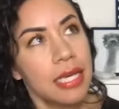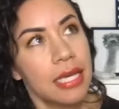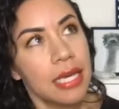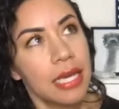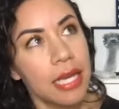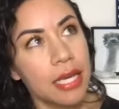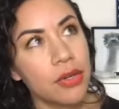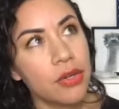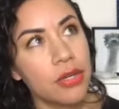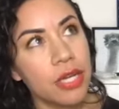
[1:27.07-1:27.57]

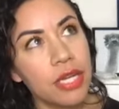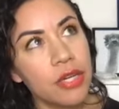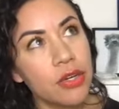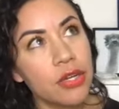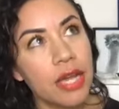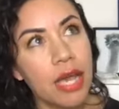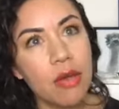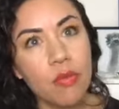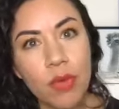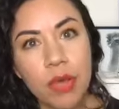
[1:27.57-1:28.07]

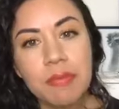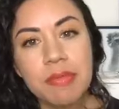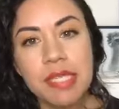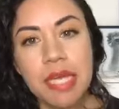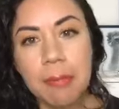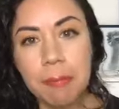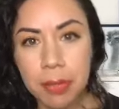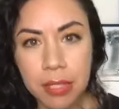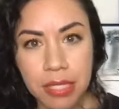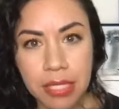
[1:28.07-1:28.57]
internet
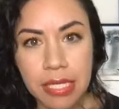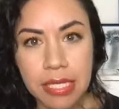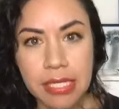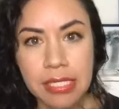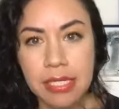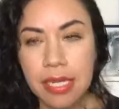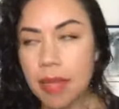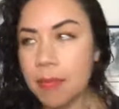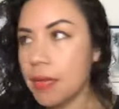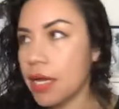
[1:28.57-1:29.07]
website police,
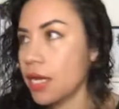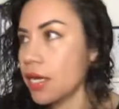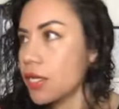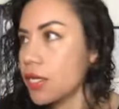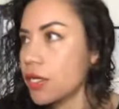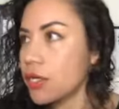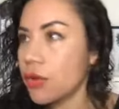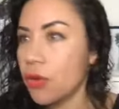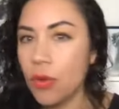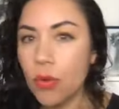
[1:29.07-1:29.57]
and I'm not gonna
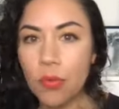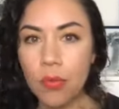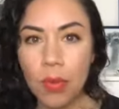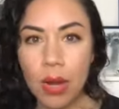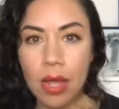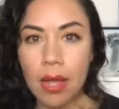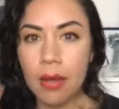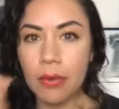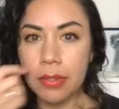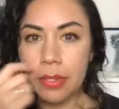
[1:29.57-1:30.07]
go
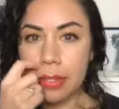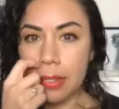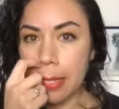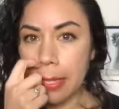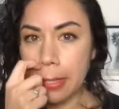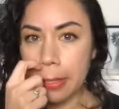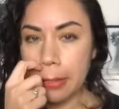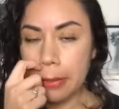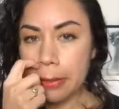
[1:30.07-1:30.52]
around and like